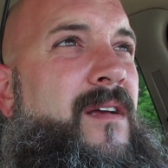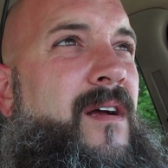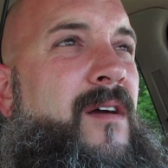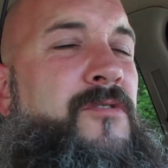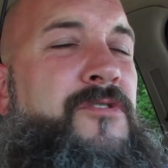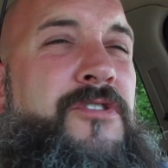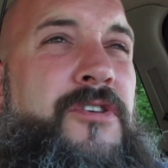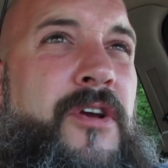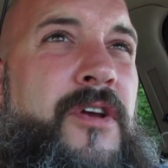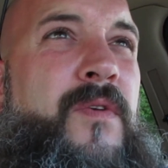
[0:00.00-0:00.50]

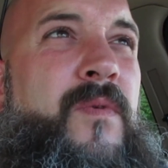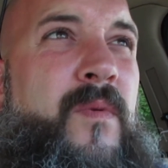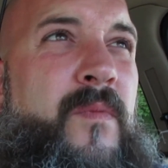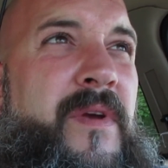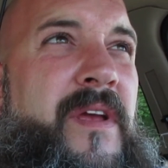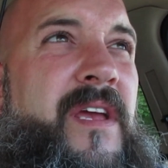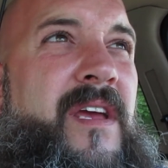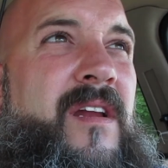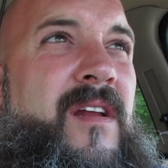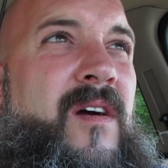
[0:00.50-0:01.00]
I'll show you when
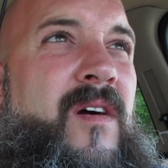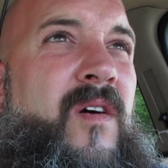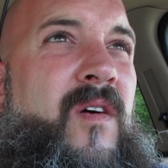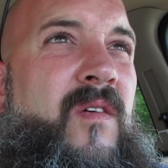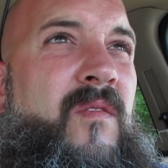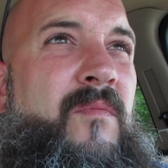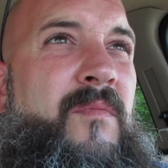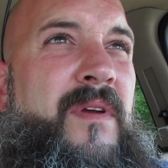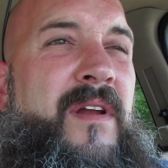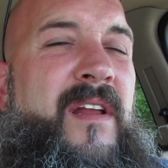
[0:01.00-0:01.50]
we get
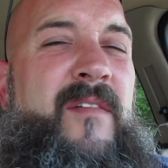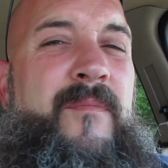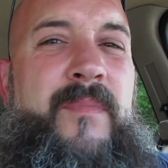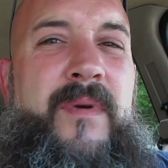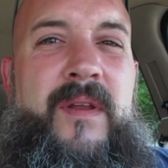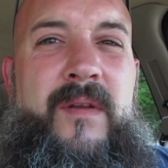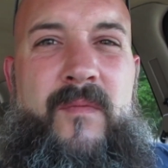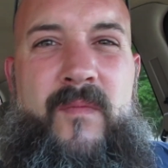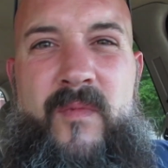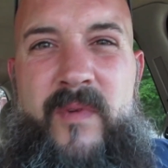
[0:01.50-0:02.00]
home, but I've
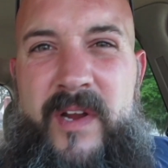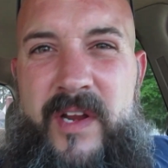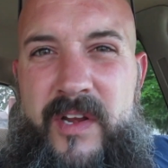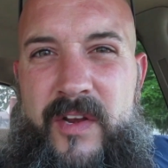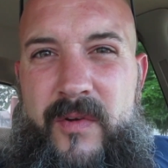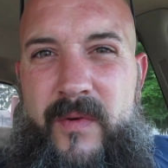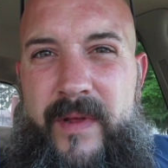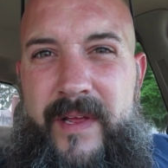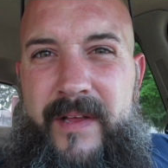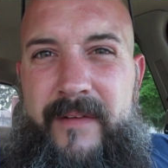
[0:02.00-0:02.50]
been
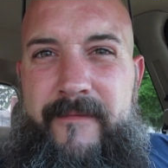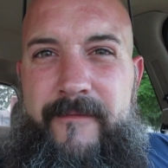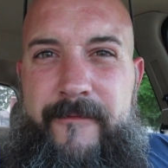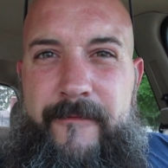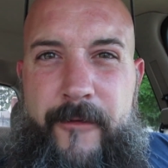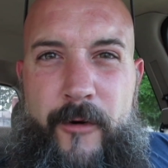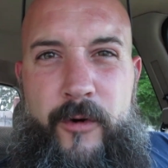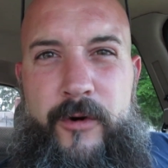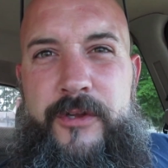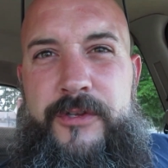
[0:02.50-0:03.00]
redoing
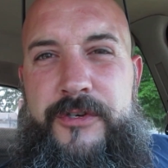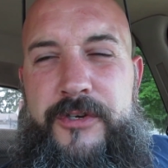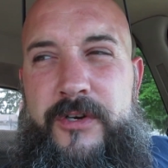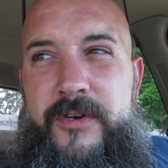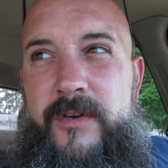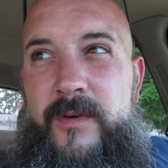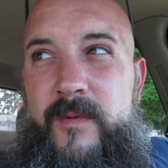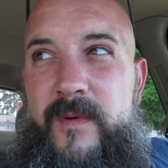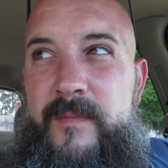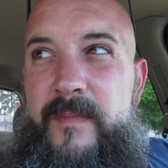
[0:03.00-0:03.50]

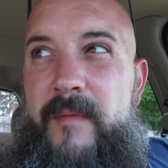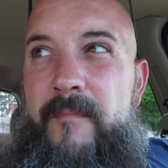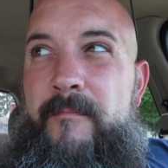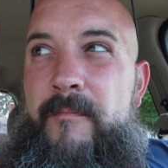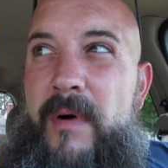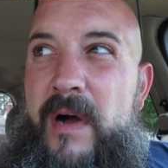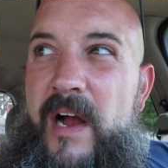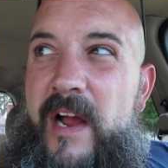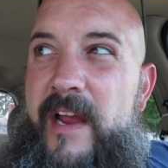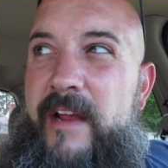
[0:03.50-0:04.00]
furniture. We've
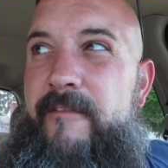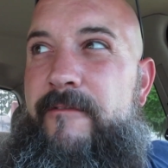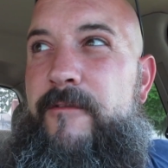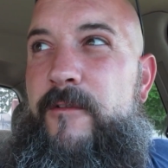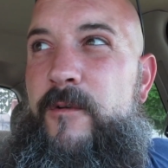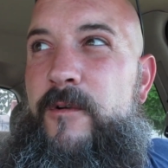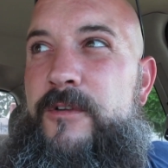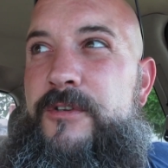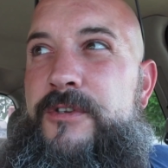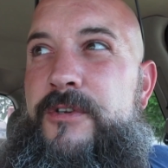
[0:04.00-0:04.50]
been buying
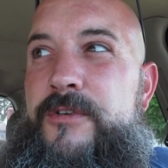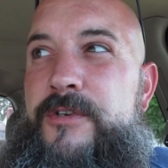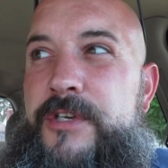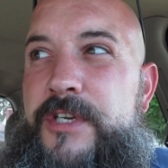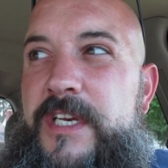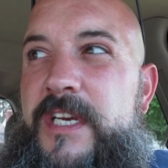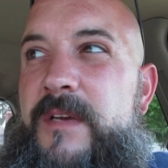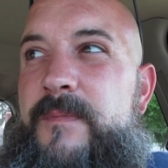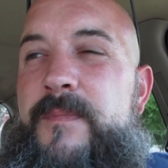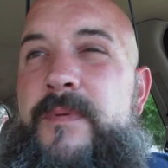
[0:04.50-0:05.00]
furniture
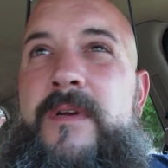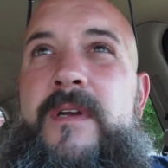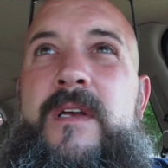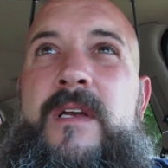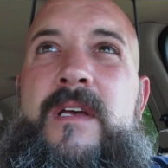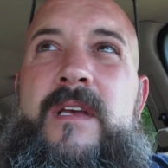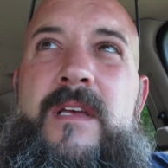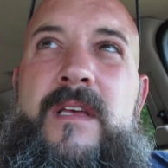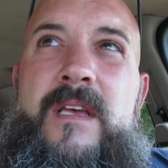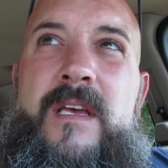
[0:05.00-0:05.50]
cheap
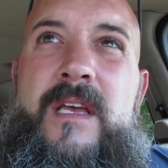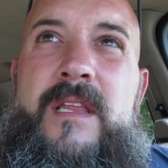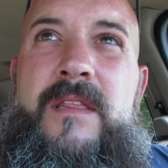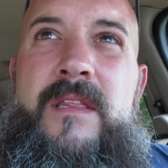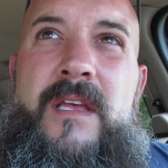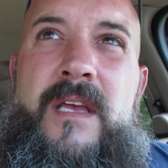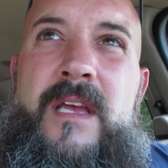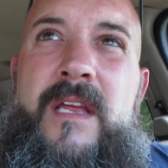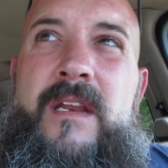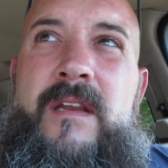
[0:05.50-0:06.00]

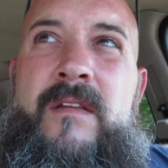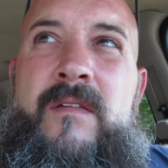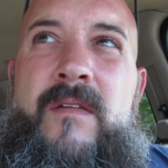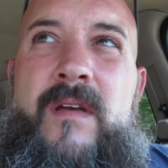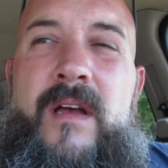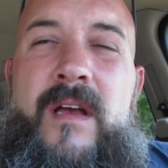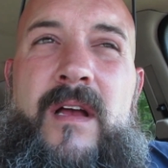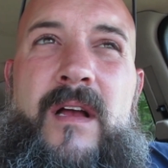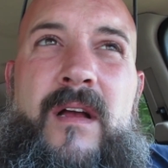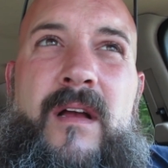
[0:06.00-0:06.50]
and then
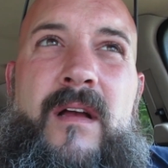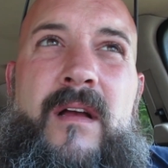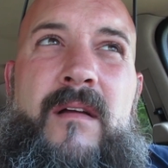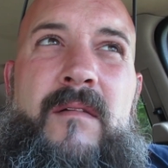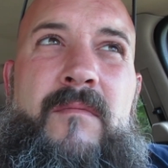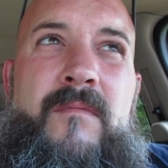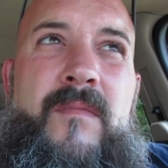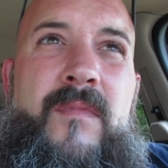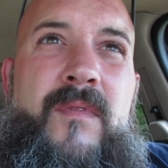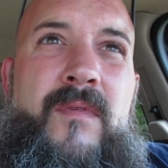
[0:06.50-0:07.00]

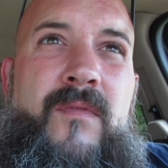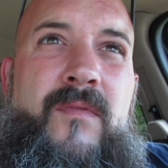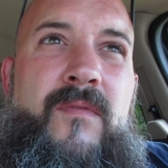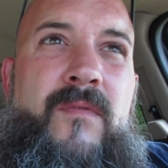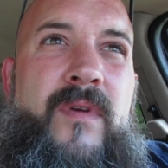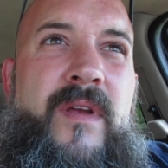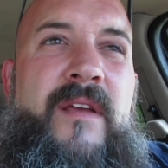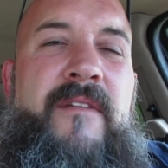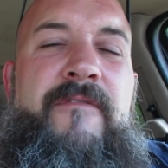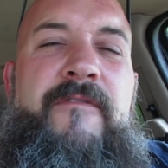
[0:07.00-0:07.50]
um,
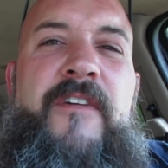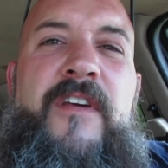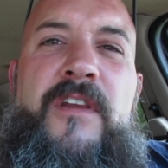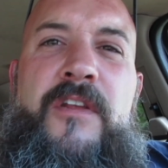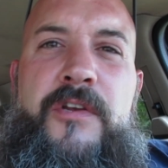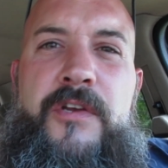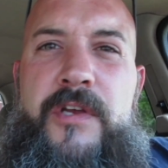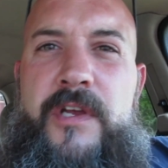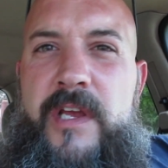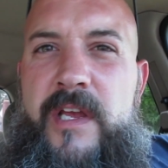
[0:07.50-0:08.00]

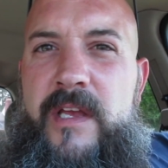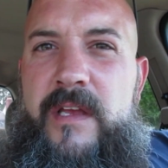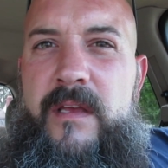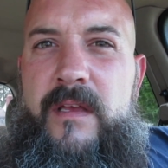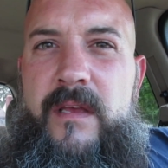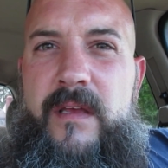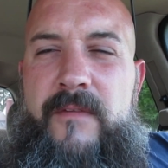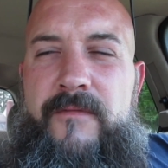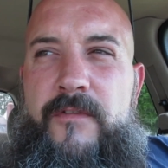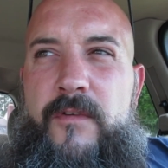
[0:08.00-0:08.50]

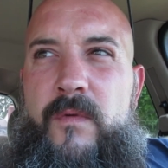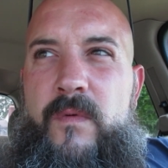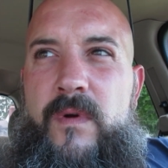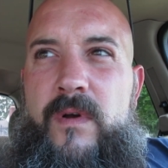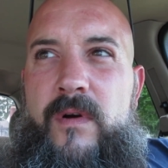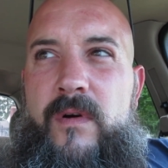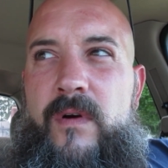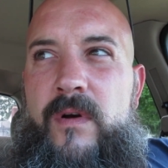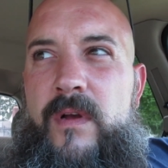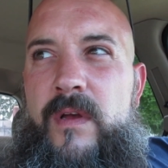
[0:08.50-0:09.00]
refinishing, if you
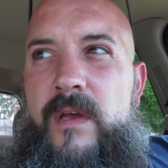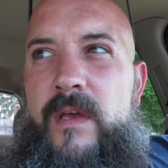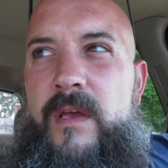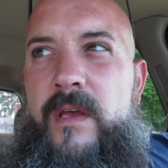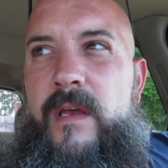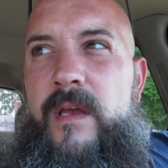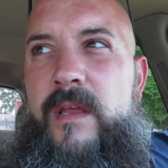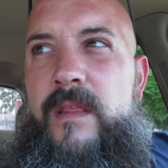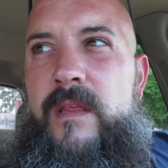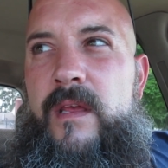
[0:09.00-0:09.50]
will,
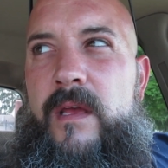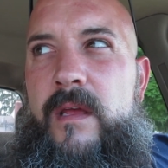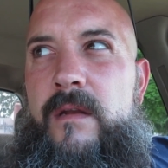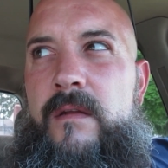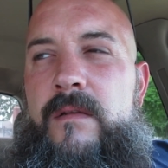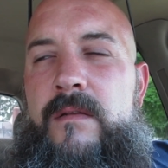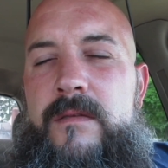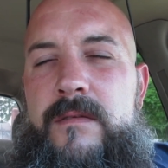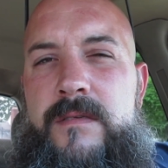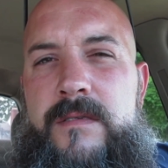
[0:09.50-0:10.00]
and
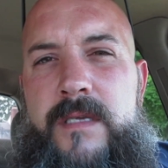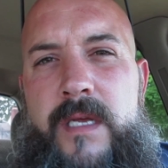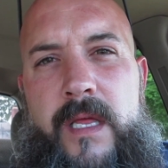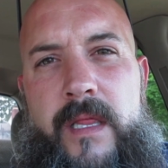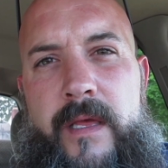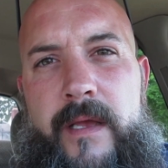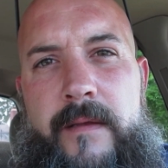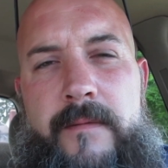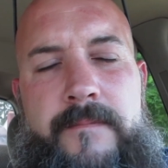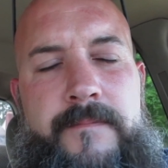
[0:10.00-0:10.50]
then
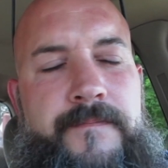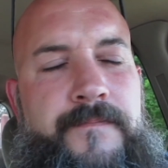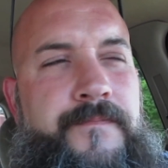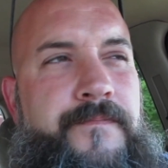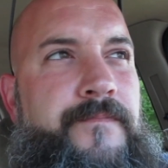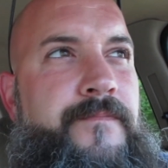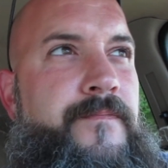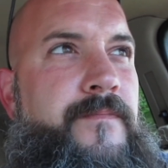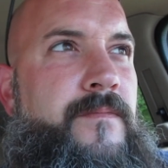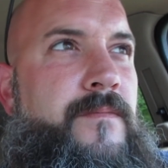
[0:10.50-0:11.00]
selling
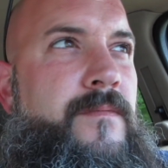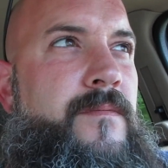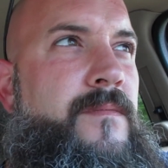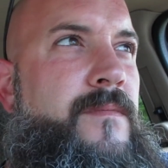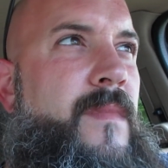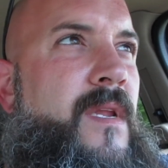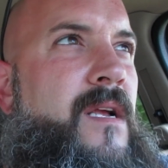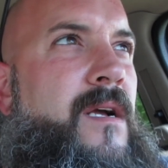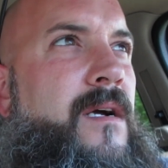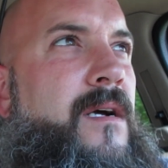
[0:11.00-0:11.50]

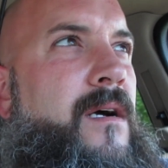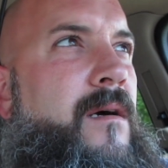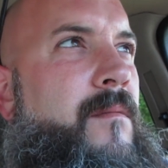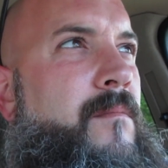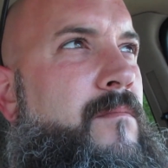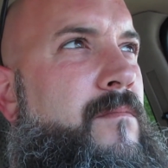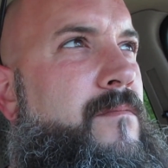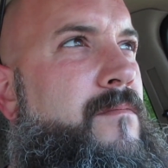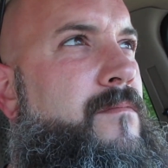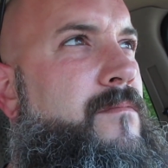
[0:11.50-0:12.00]

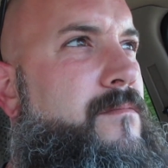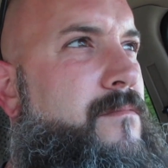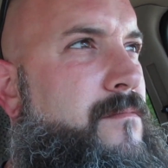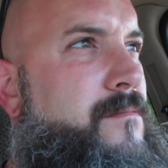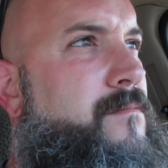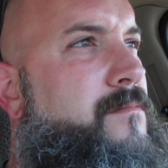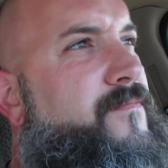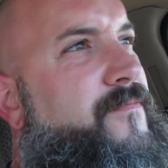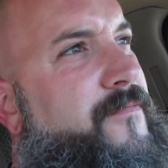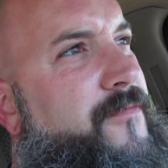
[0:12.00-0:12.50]
um,
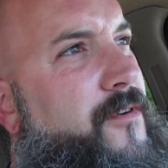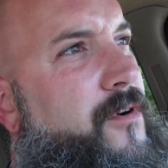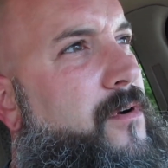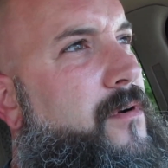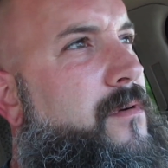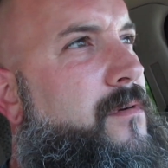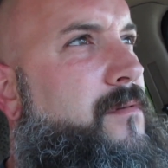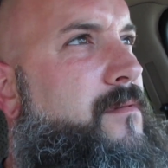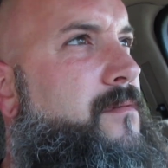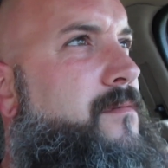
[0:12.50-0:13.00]

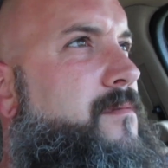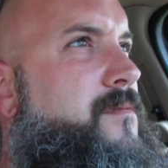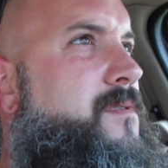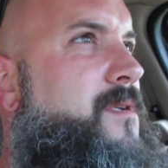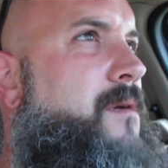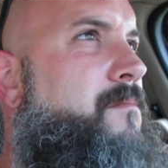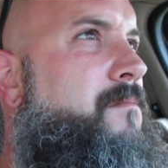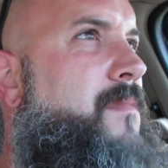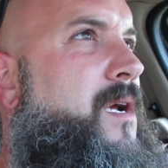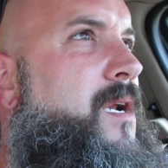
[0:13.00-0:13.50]
for
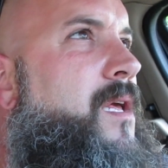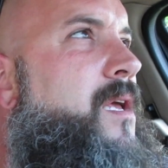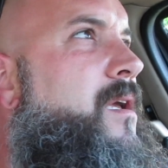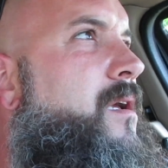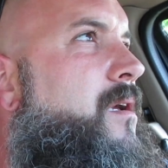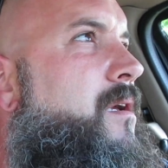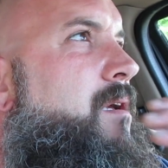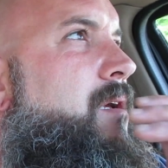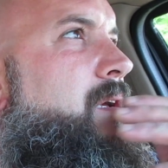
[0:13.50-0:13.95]
some money.